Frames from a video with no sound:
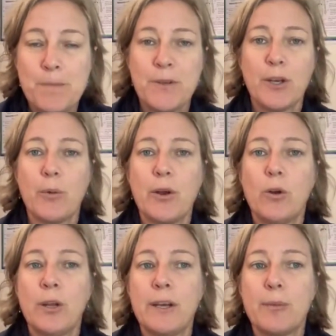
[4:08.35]
We
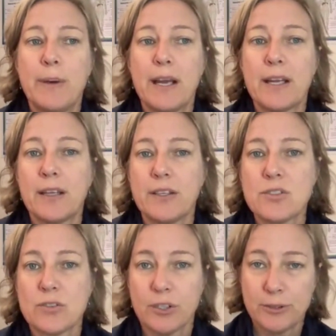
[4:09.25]
all hear about
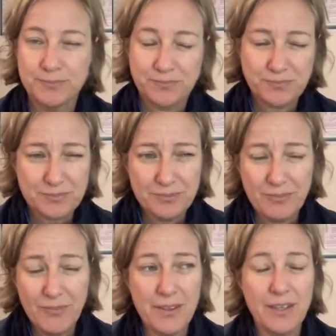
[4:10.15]
cholesterol.
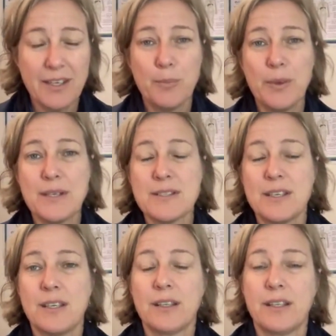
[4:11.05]
That
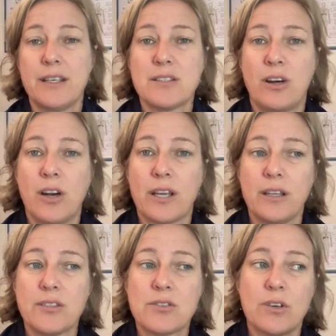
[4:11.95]
obesity can lead to high
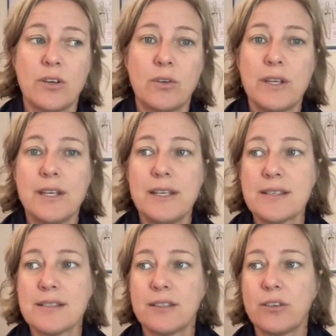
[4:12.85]
cholesterol.
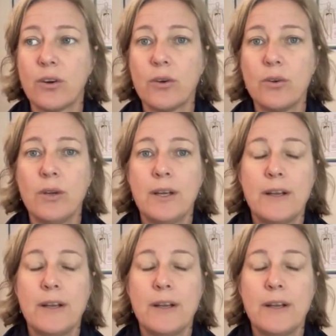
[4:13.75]
Yes and no.